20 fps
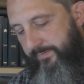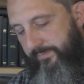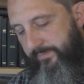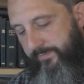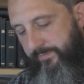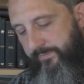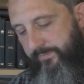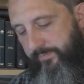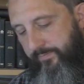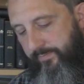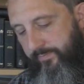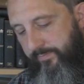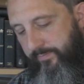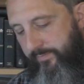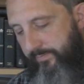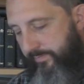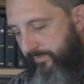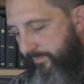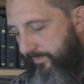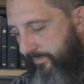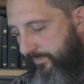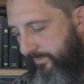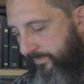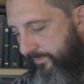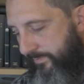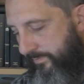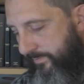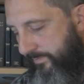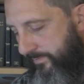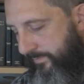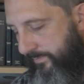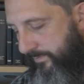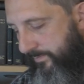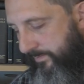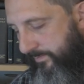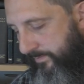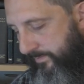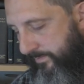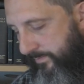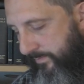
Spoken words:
Nobody speaks.